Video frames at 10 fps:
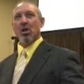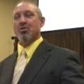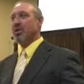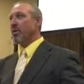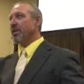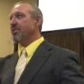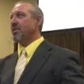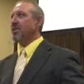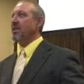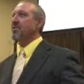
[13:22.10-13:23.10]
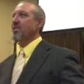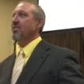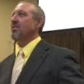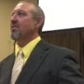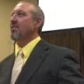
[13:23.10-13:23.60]
Who's doing this to Jesus?
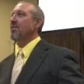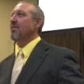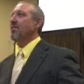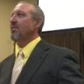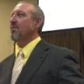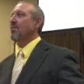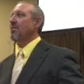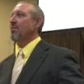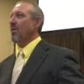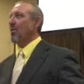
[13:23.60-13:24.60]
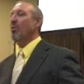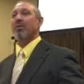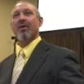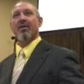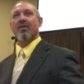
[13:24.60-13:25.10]

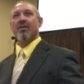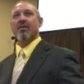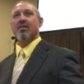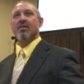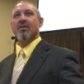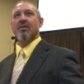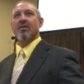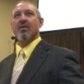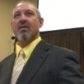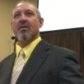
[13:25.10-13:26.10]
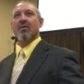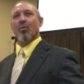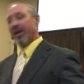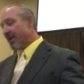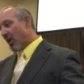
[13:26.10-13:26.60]
Rome.
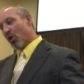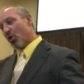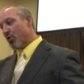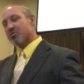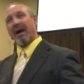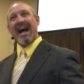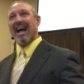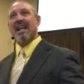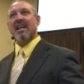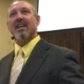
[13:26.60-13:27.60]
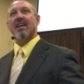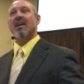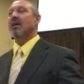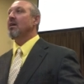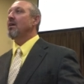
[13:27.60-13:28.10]
We know who was behind it.
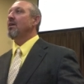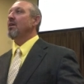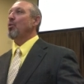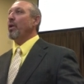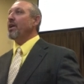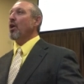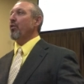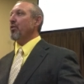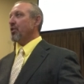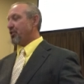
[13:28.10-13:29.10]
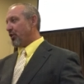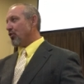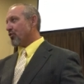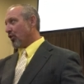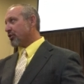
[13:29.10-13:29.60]
We know that the
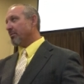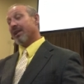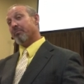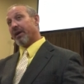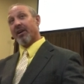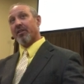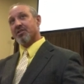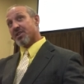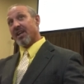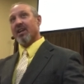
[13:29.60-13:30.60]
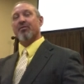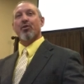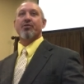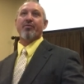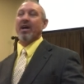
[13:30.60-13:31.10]
Jews ultimately bear the sin of
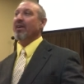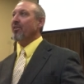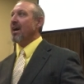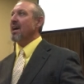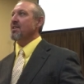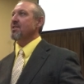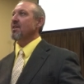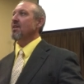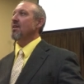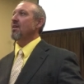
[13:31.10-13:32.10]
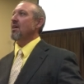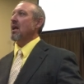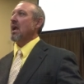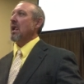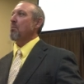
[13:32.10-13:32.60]
crucifying Christ.
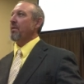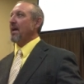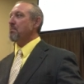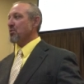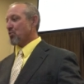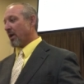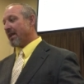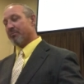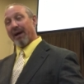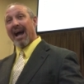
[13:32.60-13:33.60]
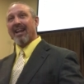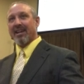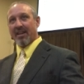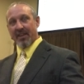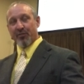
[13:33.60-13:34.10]
But they persuaded
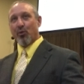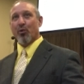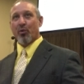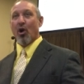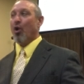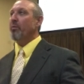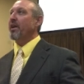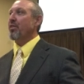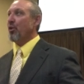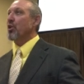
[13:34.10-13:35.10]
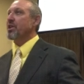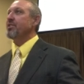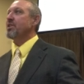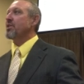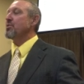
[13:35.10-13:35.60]
Pilate and therefore Rome, the
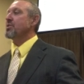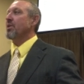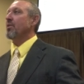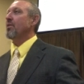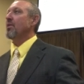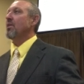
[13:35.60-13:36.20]
authorities, to do so.